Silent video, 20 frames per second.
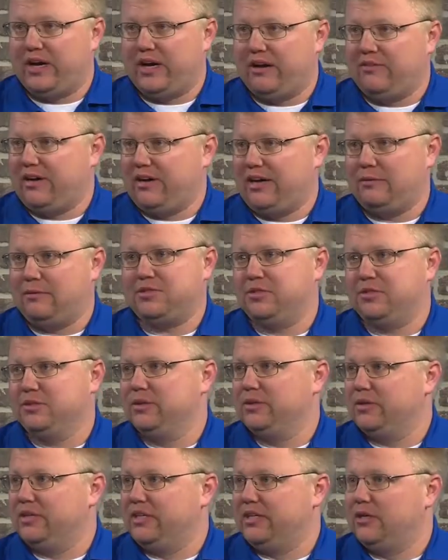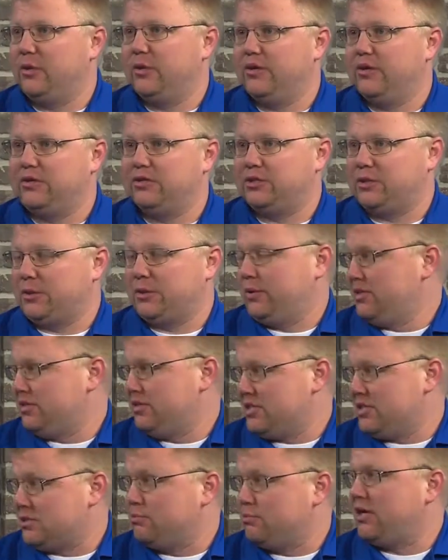have absolutely no other
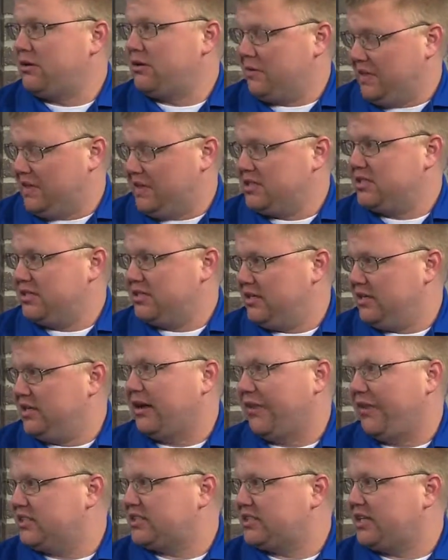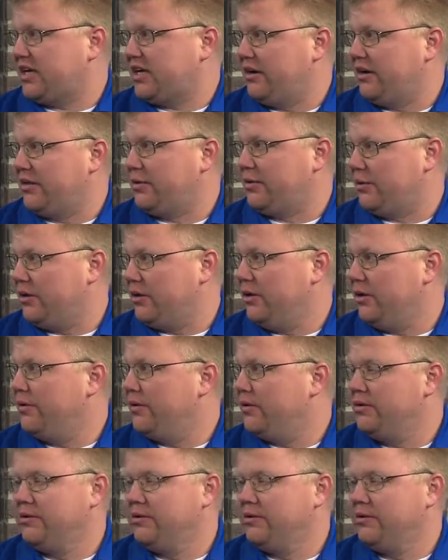choice, it's better than sitting on the side of the road.